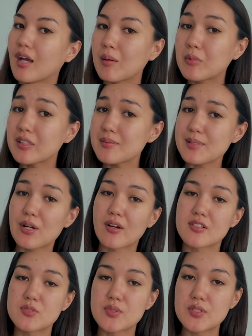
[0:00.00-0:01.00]
I'm gonna be
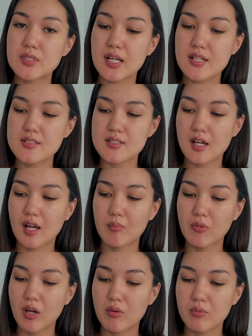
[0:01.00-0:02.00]
honest with you guys,
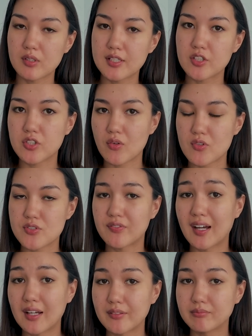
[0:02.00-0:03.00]
I'm not really a huge
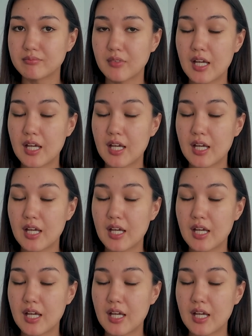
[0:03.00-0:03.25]
fan.